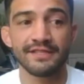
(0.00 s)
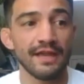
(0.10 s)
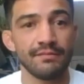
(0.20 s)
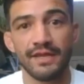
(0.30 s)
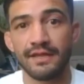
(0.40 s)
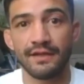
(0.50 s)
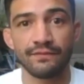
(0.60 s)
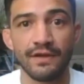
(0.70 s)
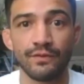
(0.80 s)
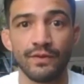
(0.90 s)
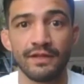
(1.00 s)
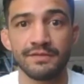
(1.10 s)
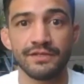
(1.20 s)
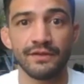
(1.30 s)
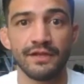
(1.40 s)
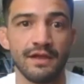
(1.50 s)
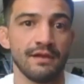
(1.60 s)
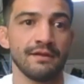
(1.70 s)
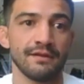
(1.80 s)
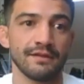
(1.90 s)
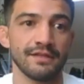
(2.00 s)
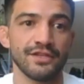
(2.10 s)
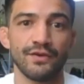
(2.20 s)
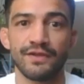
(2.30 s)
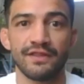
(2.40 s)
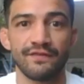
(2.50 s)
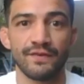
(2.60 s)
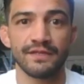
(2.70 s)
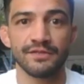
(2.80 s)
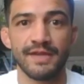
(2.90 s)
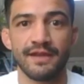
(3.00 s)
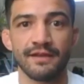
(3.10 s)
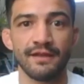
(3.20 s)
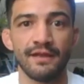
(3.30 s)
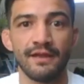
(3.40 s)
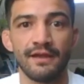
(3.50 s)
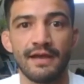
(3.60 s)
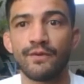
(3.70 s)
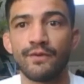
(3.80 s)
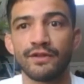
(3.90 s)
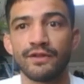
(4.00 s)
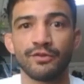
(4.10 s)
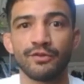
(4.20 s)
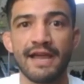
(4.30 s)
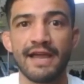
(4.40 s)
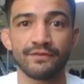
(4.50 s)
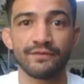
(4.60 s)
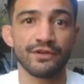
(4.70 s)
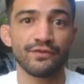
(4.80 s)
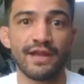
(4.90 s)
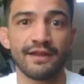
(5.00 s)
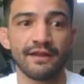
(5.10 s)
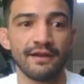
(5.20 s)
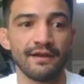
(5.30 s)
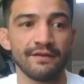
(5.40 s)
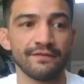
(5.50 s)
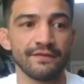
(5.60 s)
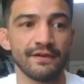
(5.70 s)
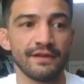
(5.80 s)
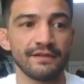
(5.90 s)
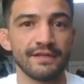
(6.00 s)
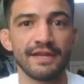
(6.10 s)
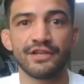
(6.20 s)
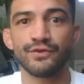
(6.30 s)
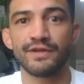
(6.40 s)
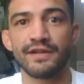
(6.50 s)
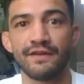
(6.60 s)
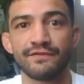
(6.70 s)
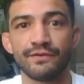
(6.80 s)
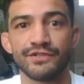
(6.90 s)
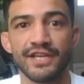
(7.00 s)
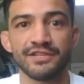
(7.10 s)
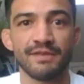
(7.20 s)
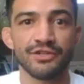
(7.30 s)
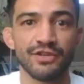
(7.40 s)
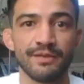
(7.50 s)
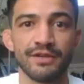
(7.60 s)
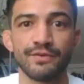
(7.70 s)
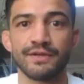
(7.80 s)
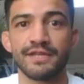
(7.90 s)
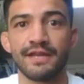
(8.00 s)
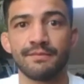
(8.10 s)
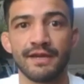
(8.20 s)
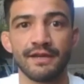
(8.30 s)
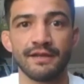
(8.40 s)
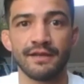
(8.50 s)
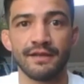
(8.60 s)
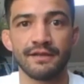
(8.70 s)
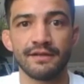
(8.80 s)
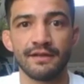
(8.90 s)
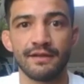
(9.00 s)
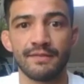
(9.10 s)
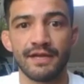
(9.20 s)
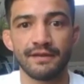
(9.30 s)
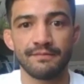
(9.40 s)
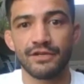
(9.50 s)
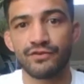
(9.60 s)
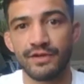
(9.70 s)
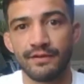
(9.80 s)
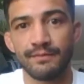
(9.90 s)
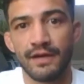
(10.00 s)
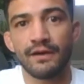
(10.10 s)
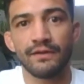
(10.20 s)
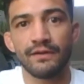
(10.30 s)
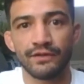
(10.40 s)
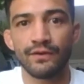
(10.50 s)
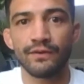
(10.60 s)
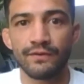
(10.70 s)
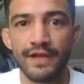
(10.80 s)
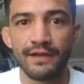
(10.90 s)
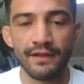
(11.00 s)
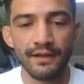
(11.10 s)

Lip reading: I'm making a run while I'm still young, because you only live once, man. I don't want to look back and regret of, did I do enough to chase my dream and to attain my dream, my all end goal. Right.